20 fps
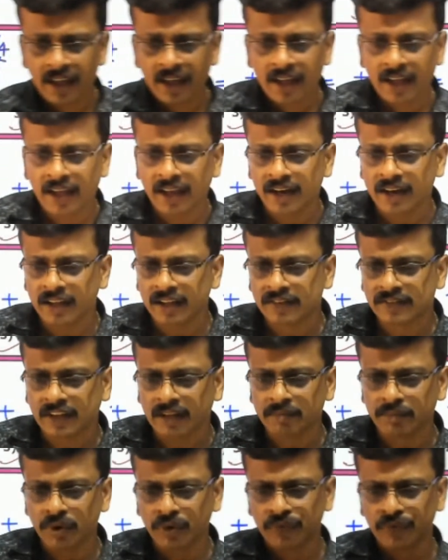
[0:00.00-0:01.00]
And
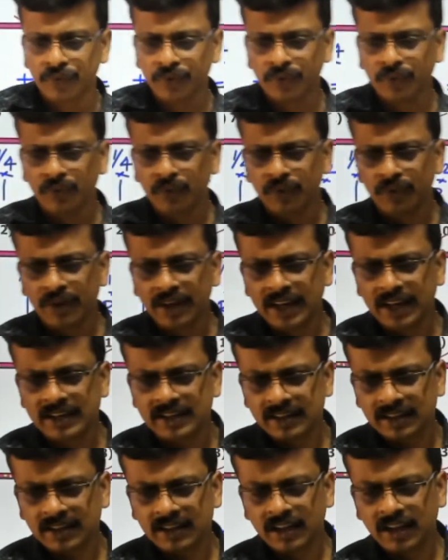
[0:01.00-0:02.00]
some of you
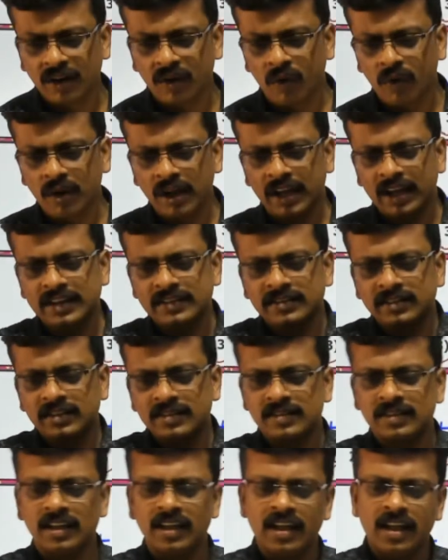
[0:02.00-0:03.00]
get wrong
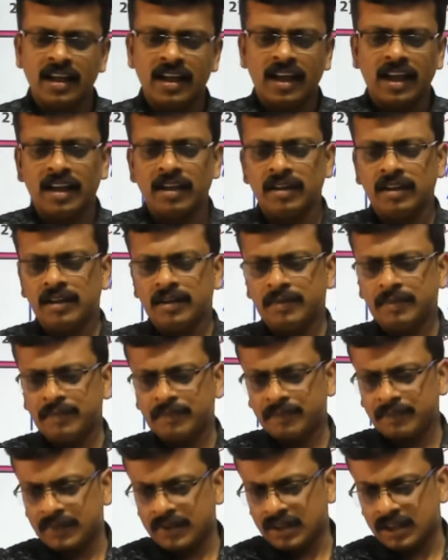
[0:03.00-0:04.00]
answers.
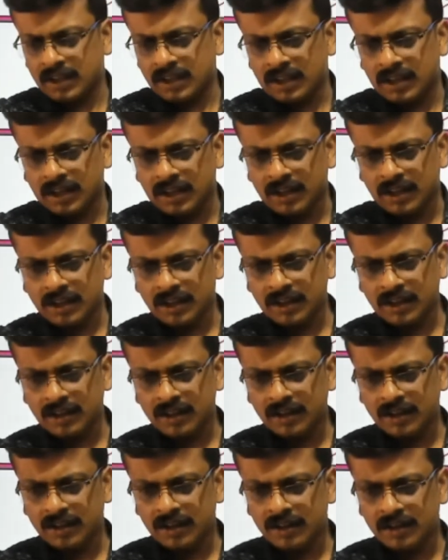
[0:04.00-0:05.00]

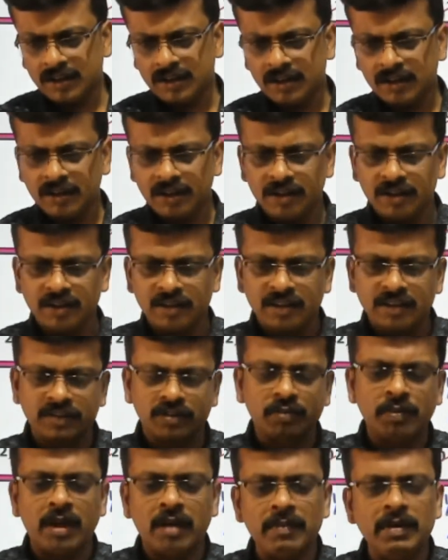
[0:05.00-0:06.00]
It
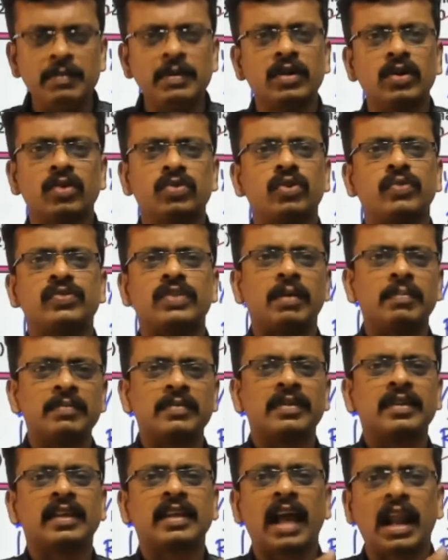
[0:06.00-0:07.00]
may be because of some
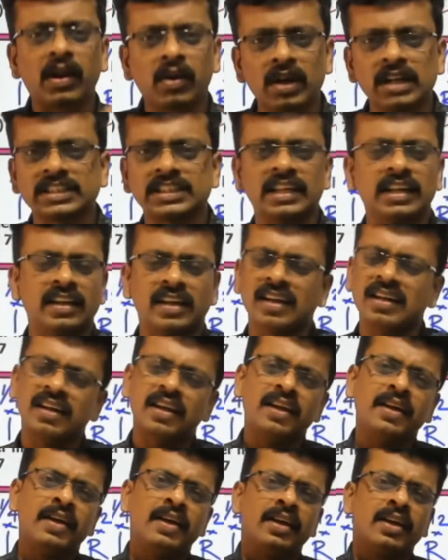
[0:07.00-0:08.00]
calculation error.
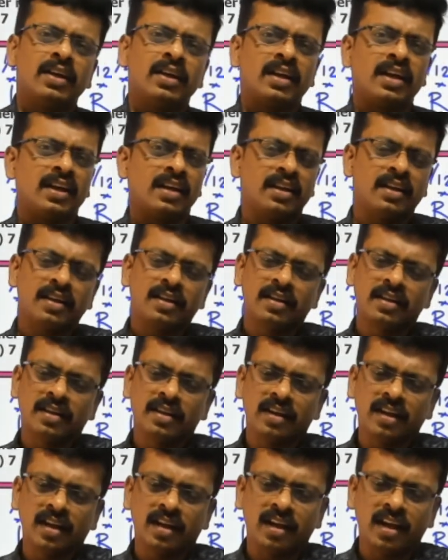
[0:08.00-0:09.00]

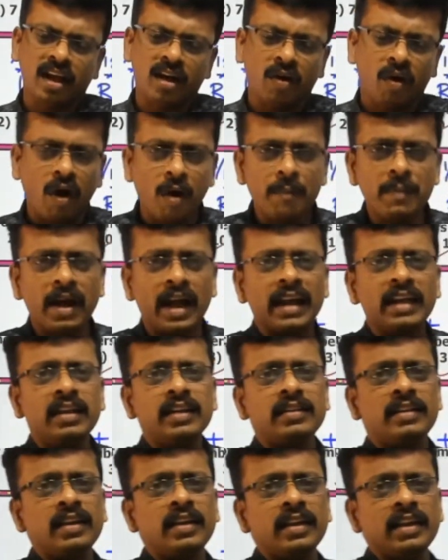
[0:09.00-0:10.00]

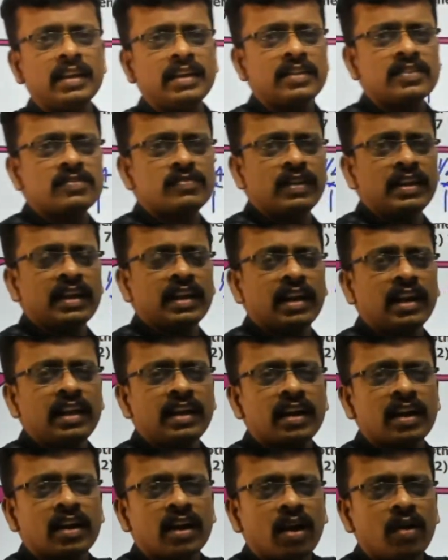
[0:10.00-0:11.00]
I think it is very
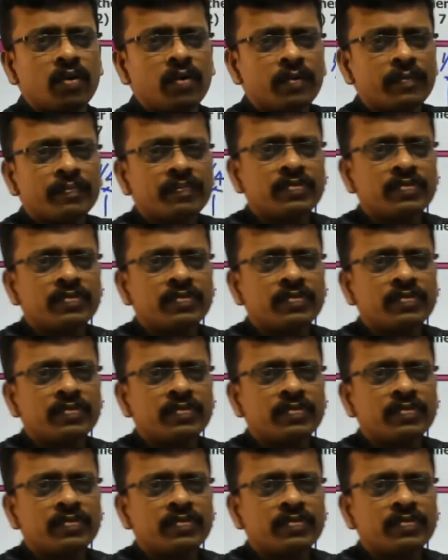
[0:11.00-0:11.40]
clear now.